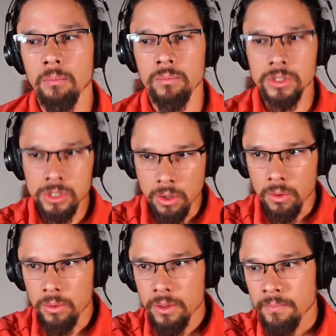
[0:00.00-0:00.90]

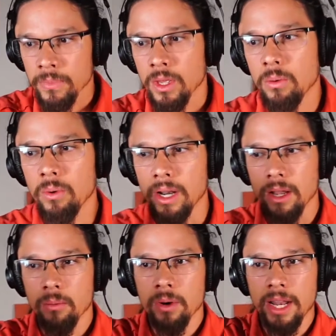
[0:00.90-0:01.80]
So
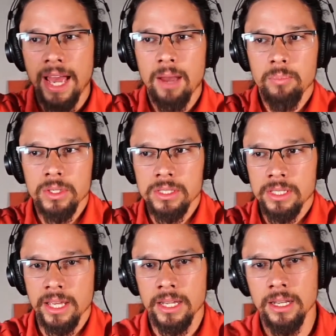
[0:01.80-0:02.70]
what happens
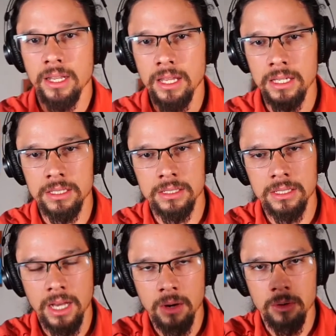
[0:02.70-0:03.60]
then is
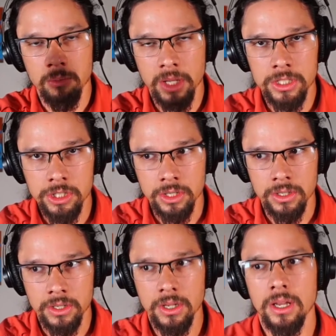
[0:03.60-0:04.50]
our blood
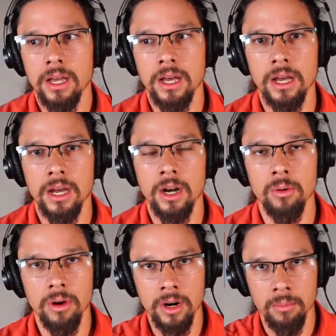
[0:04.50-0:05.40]
sugar,
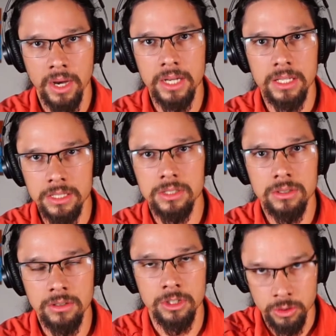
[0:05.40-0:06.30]
our body is
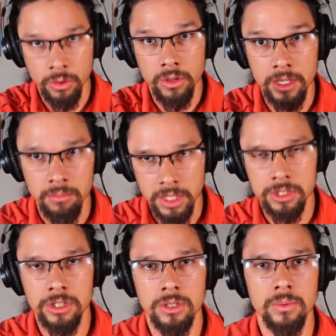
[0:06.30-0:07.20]
controlling blood
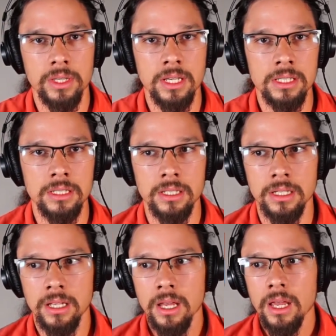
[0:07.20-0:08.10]
sugar with insulin.
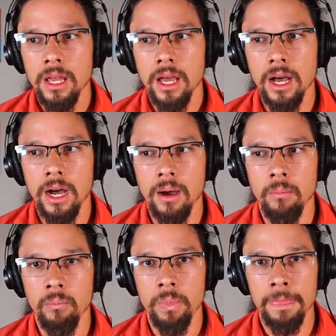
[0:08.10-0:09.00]

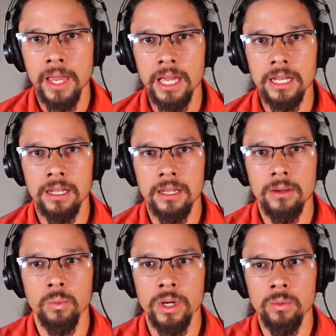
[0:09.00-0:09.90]
And
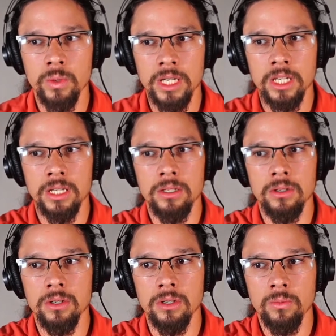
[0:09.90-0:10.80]
when we
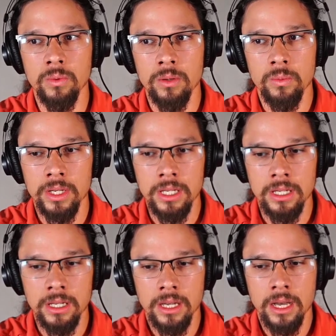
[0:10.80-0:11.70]
when
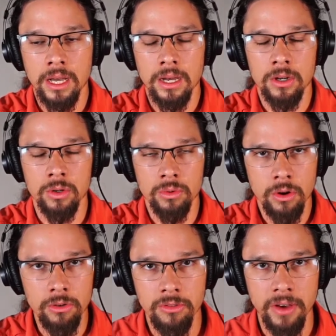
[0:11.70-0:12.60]
we
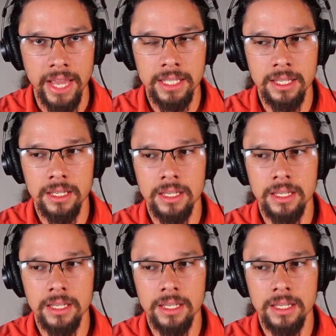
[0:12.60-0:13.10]
grow fat,